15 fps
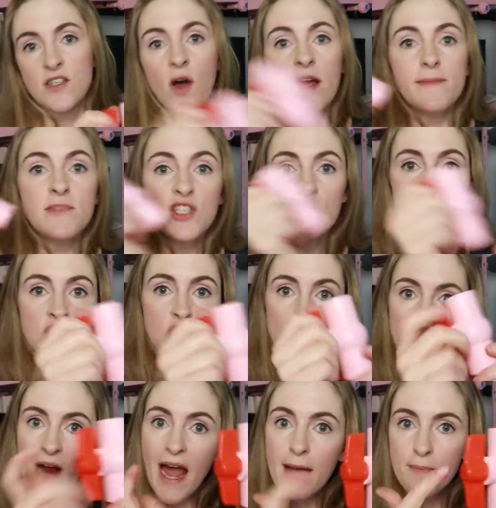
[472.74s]
So I'm
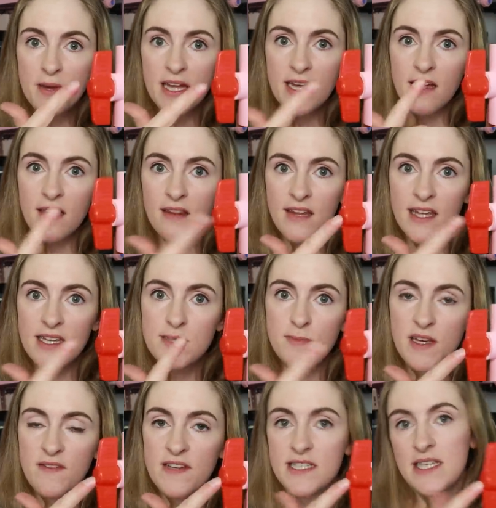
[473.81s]
scrapping these
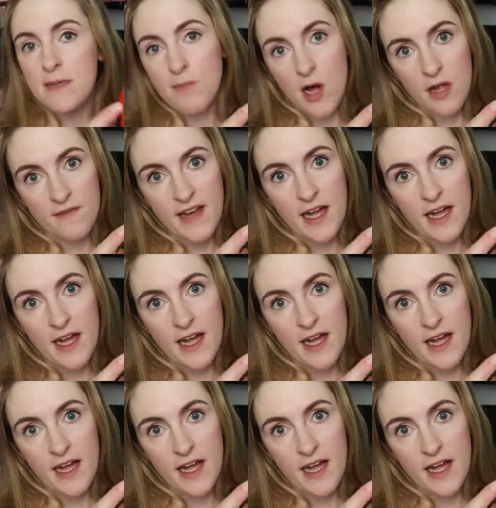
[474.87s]
PVC ball